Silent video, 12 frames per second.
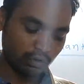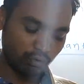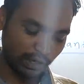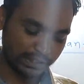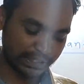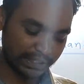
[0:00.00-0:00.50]

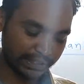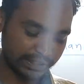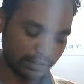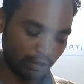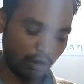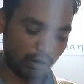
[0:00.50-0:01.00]

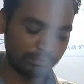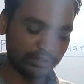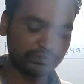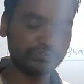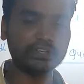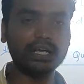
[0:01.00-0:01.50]
quantity of
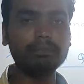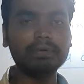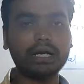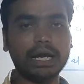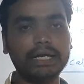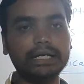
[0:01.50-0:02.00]
the
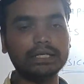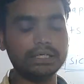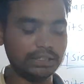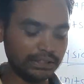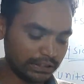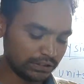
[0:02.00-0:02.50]
same kind
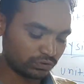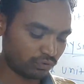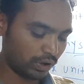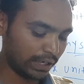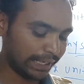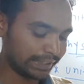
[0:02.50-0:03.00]
is
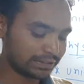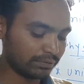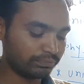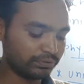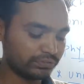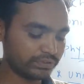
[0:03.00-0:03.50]
called as
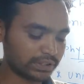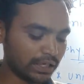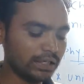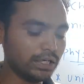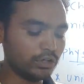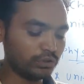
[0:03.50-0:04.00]
the
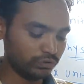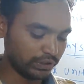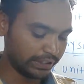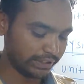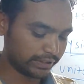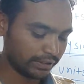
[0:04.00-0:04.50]
physical
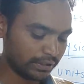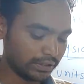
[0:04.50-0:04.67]
unit.